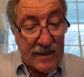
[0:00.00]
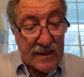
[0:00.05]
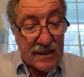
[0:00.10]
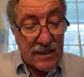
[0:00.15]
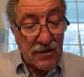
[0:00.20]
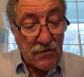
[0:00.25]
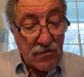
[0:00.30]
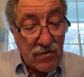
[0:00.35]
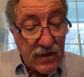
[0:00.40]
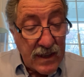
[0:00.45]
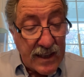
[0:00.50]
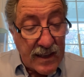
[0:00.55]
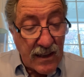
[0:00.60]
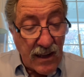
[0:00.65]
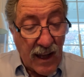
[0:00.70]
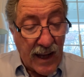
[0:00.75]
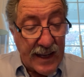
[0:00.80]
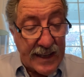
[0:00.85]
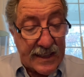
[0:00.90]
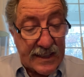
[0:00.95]
to
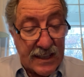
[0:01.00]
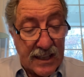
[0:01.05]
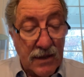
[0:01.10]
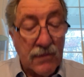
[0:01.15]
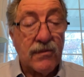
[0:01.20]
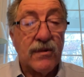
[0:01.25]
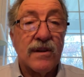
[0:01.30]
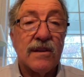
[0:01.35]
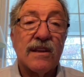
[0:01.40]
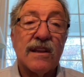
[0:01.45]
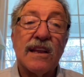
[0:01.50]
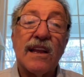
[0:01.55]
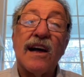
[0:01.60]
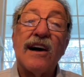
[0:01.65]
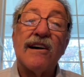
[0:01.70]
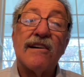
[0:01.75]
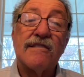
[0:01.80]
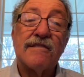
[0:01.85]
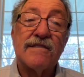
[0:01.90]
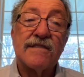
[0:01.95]
realize that we're
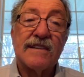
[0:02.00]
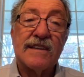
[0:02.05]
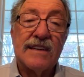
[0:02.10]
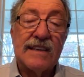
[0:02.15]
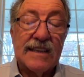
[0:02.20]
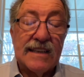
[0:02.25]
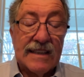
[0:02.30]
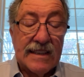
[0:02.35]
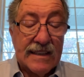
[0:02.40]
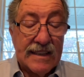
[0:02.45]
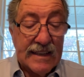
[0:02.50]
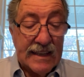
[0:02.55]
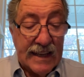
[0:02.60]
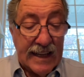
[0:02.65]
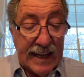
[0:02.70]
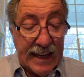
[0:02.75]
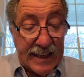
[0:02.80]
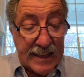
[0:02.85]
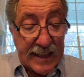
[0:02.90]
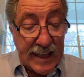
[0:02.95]
loved
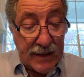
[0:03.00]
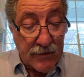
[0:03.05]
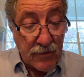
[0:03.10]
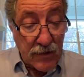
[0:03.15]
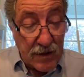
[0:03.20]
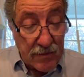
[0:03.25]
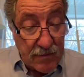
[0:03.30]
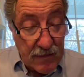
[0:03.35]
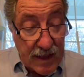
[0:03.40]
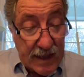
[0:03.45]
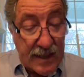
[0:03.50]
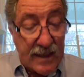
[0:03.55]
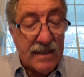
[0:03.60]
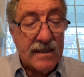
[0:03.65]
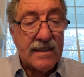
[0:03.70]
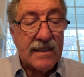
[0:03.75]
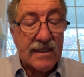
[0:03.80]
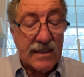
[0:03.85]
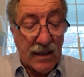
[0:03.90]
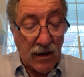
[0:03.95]
and that we
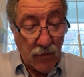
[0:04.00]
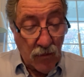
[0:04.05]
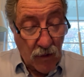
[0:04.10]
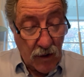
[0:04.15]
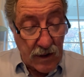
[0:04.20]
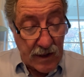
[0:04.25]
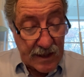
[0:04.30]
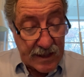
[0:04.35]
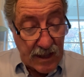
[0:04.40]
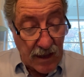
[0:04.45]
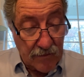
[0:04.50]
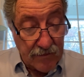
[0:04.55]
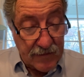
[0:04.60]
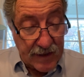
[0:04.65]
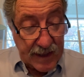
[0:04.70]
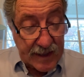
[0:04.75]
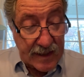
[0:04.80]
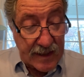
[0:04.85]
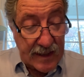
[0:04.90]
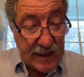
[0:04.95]
mean
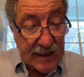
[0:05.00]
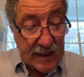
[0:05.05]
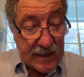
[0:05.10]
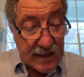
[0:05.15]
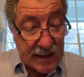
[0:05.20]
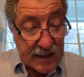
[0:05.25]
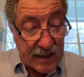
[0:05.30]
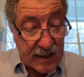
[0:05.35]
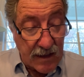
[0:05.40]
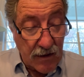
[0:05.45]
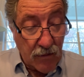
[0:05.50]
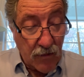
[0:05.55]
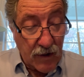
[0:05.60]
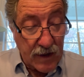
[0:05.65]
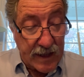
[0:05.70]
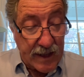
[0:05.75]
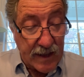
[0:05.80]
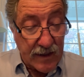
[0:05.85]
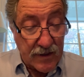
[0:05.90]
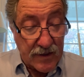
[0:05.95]
something to someone
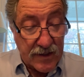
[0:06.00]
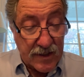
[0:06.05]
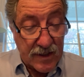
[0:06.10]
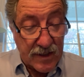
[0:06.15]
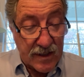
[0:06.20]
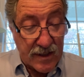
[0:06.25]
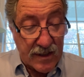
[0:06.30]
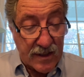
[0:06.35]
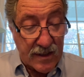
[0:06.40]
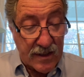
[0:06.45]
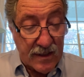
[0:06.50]
else?